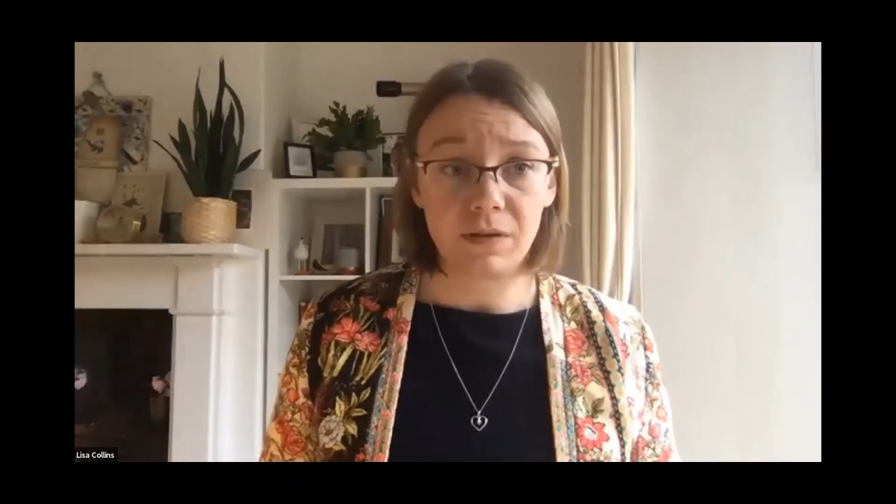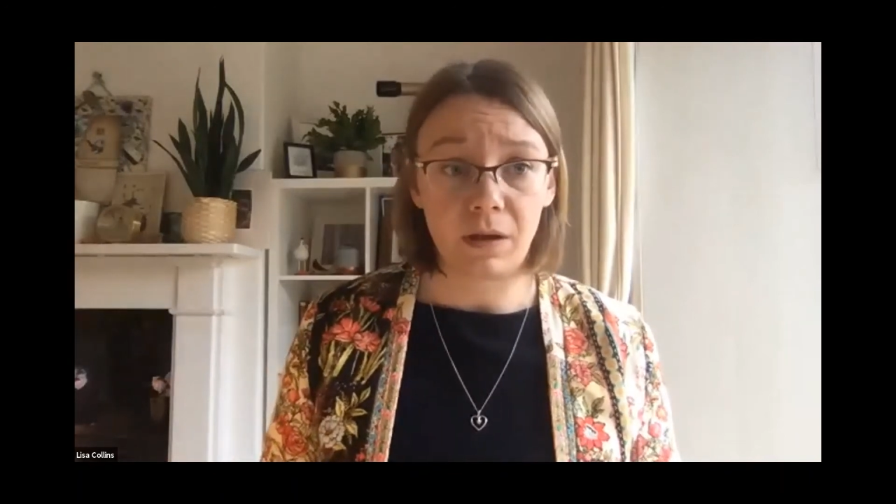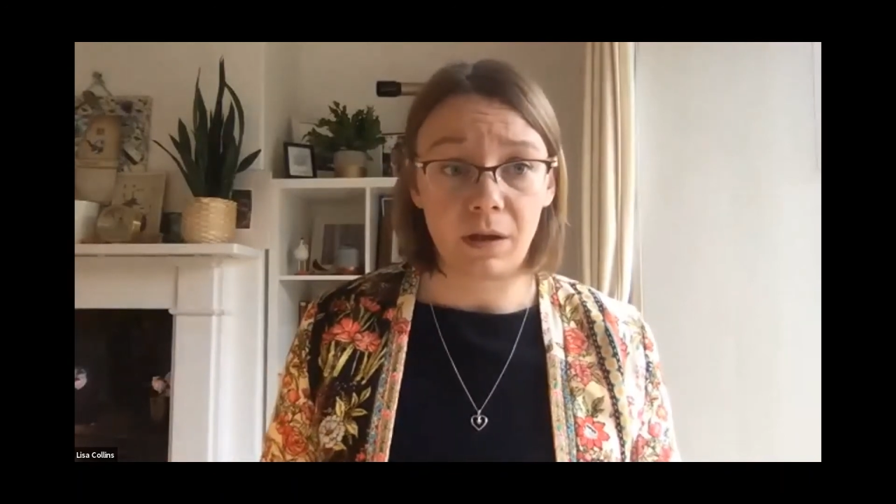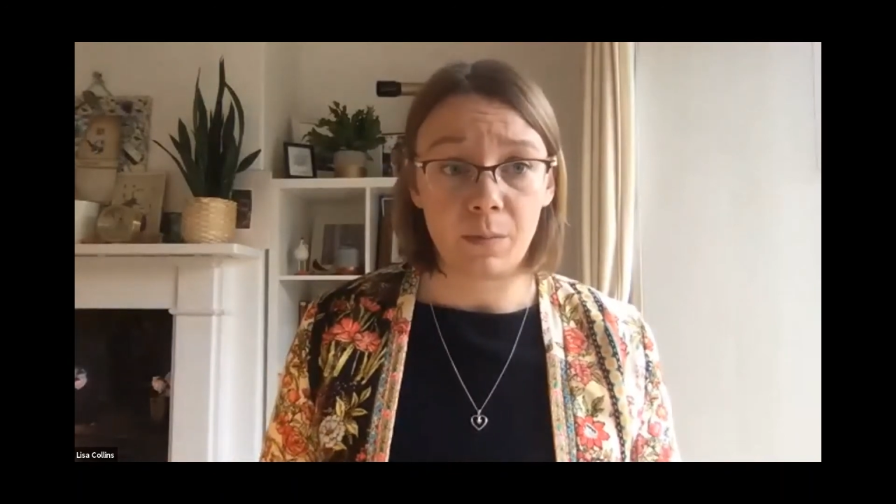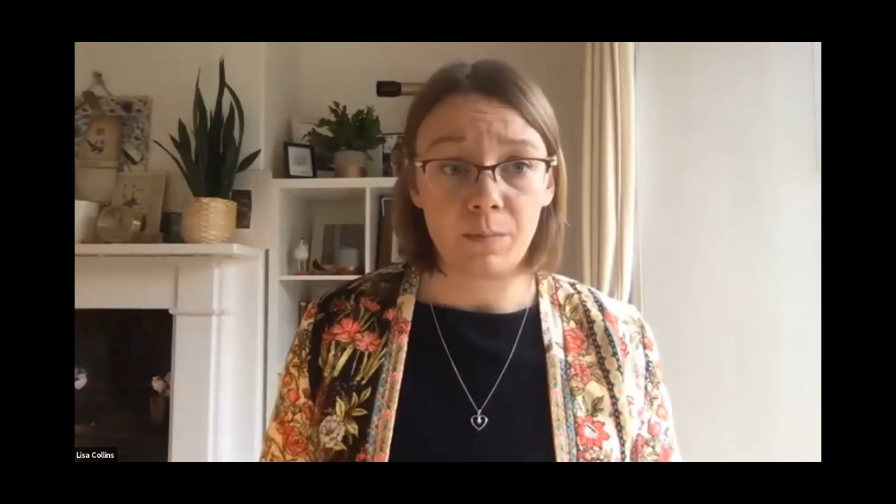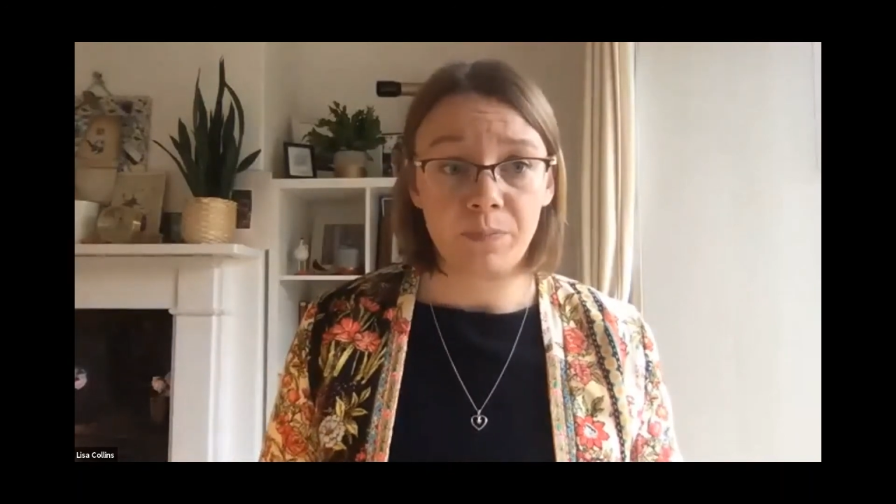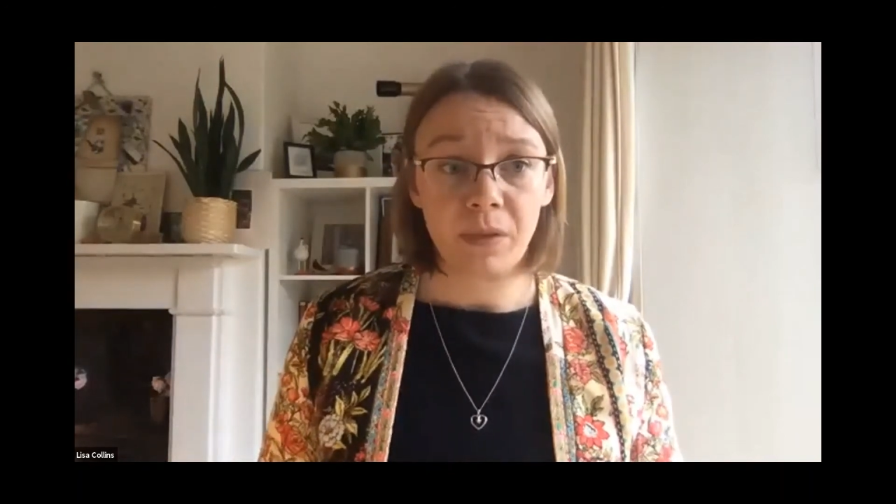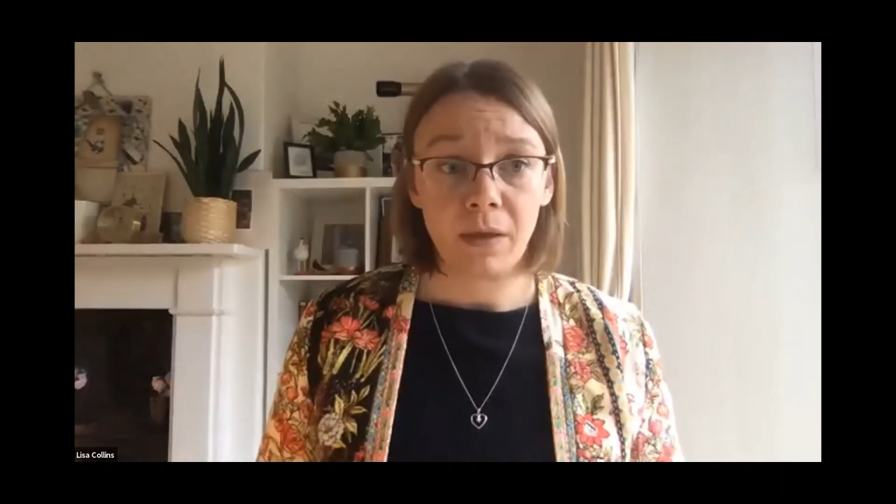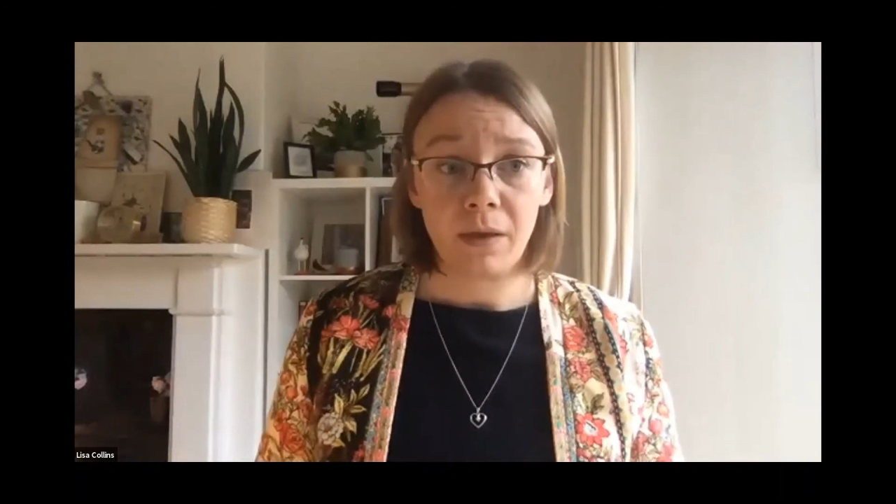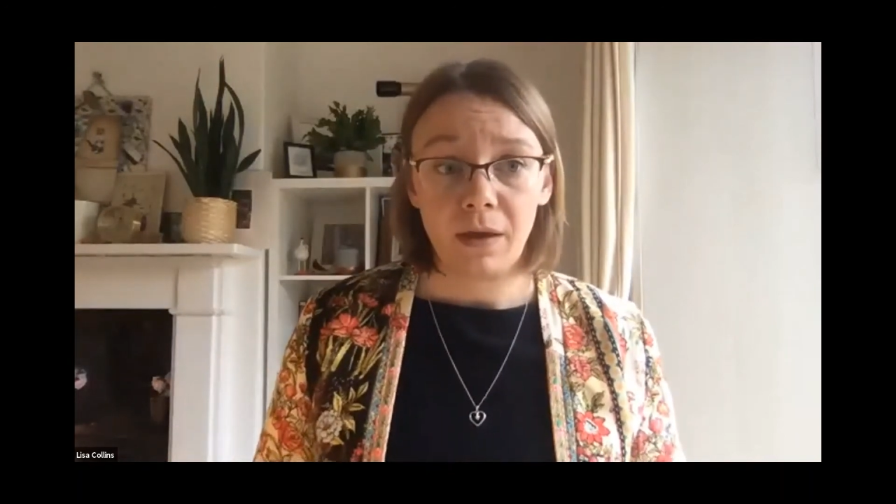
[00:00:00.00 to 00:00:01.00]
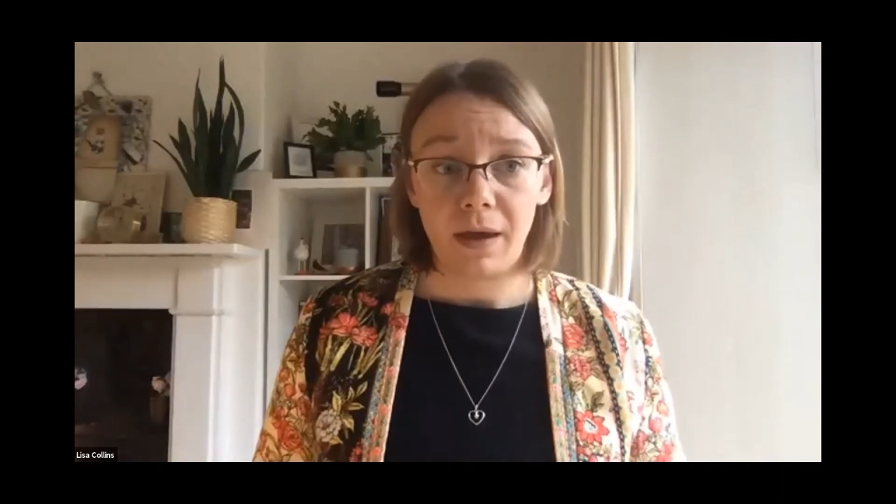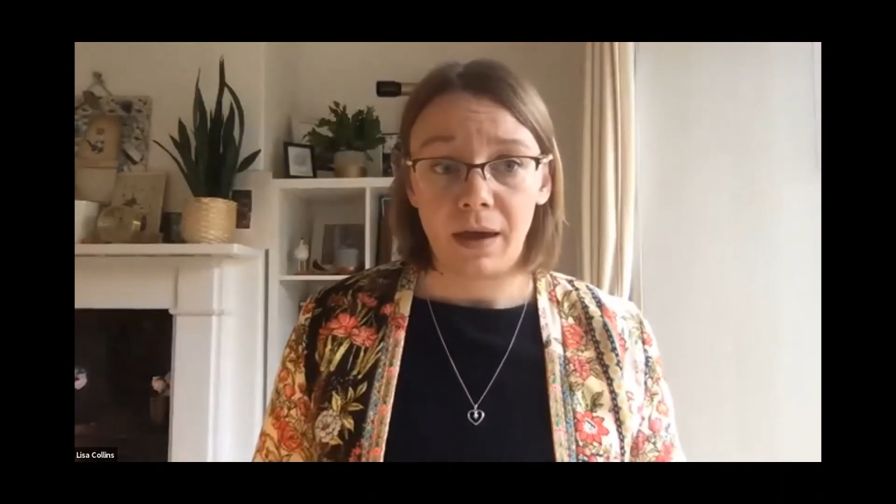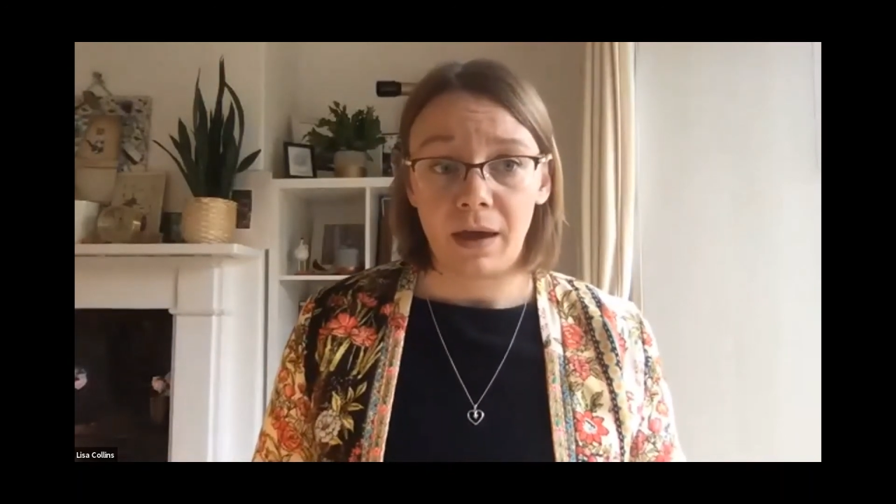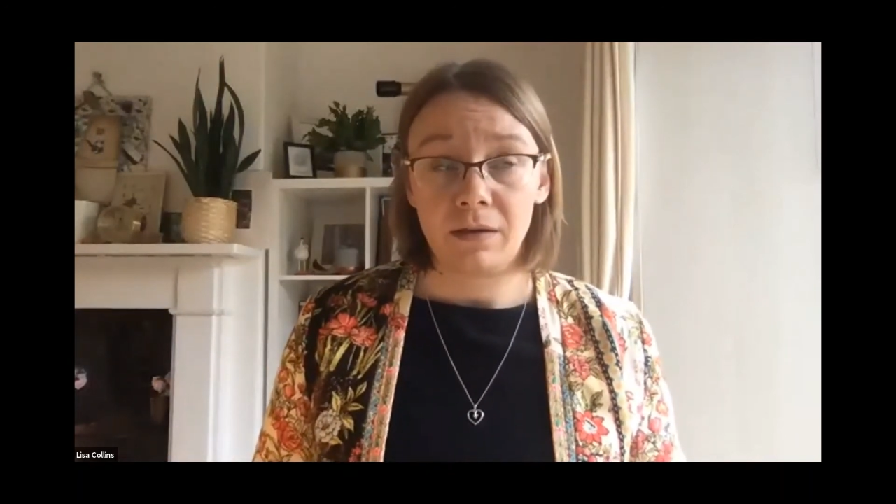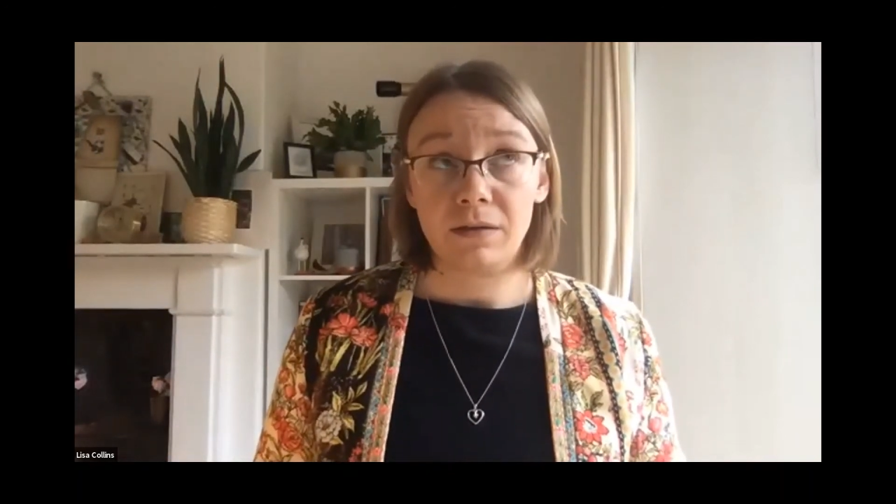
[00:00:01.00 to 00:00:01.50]

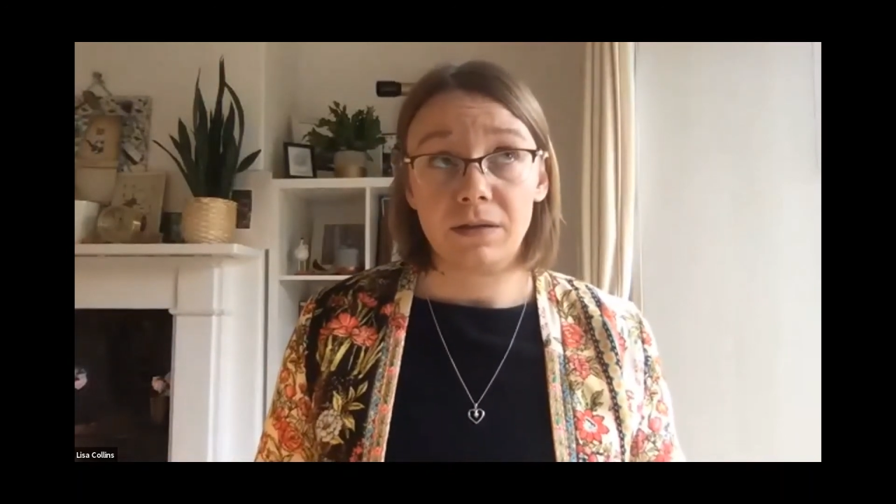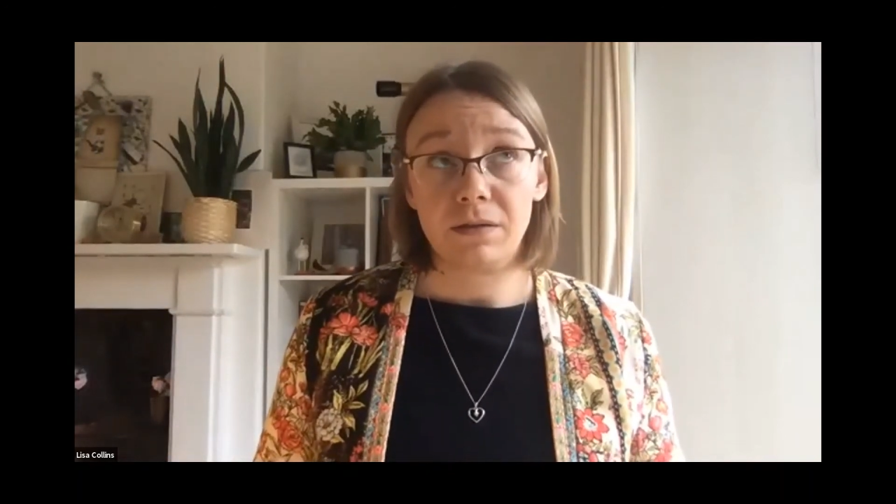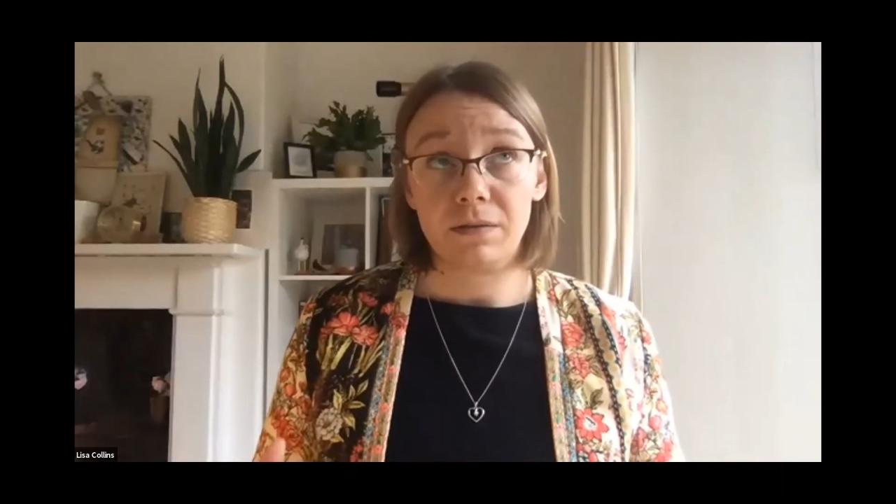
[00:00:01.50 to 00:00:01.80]
and